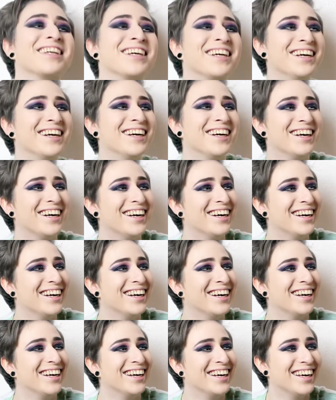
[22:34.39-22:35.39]
like go
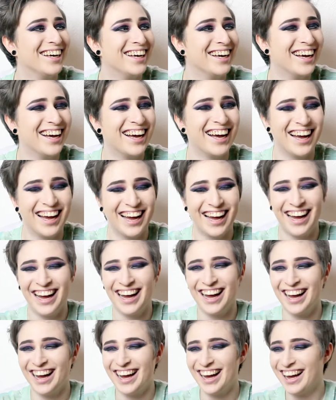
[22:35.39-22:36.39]
into the light.